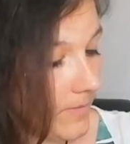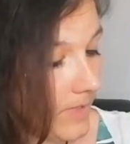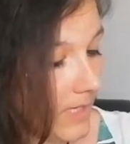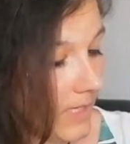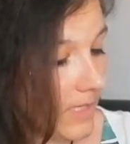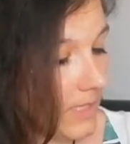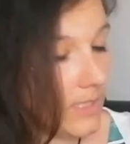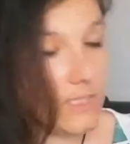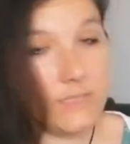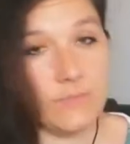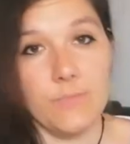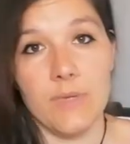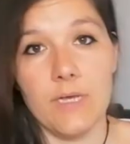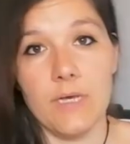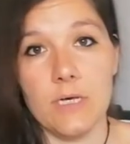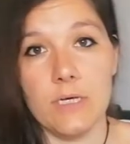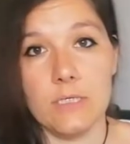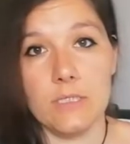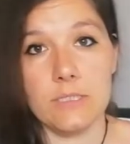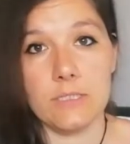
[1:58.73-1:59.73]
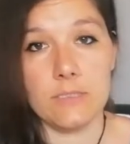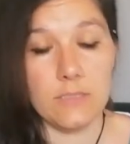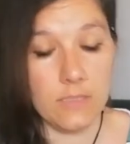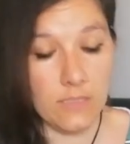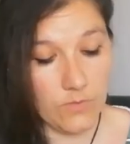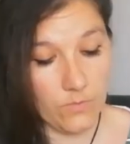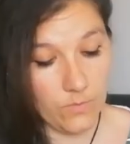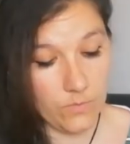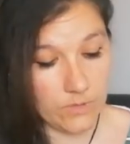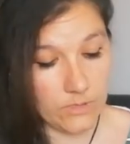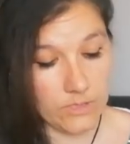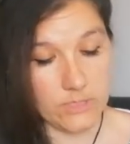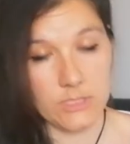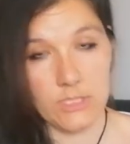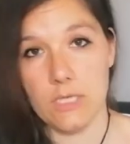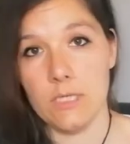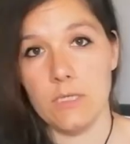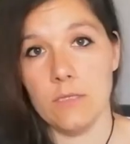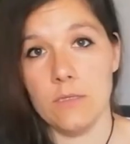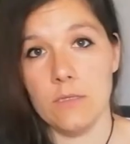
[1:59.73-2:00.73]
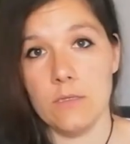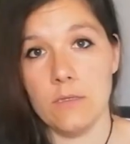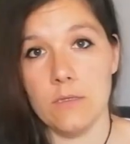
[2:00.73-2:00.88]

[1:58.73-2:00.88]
and it's because it was in